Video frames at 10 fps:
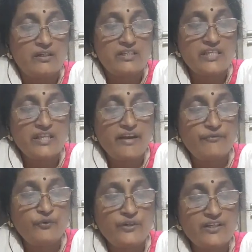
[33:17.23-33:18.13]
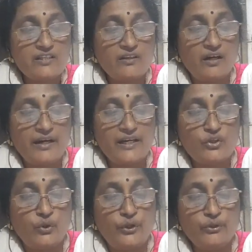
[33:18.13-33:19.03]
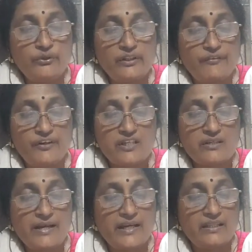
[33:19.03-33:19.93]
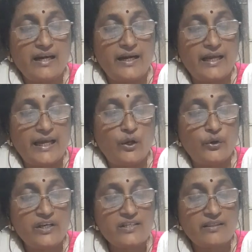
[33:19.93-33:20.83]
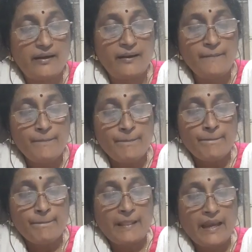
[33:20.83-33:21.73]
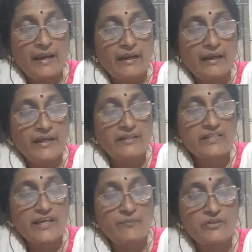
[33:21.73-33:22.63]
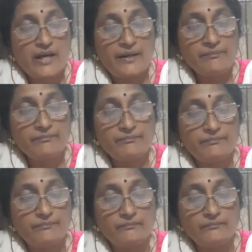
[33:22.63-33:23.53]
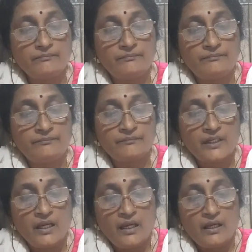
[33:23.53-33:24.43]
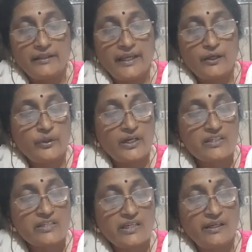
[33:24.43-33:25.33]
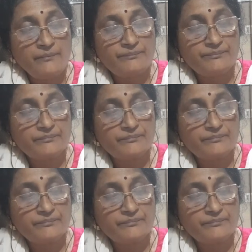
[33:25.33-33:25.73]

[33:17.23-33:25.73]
See the FOS, I told you in the first line the dialogue is there, and at the same time there you can see